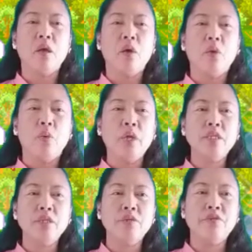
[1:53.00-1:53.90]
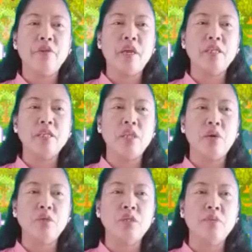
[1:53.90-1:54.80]
Which surface
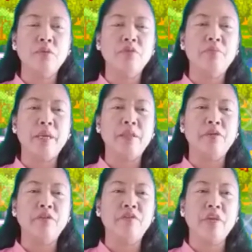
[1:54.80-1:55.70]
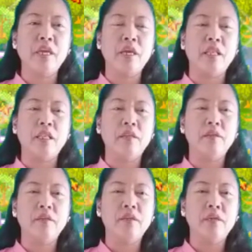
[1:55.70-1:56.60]
slows a movement of a vehicle?
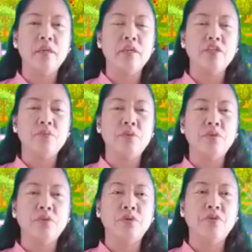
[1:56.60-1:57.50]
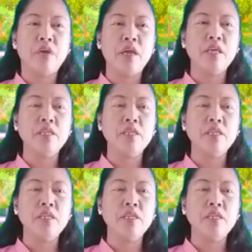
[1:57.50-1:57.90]
Smooth surface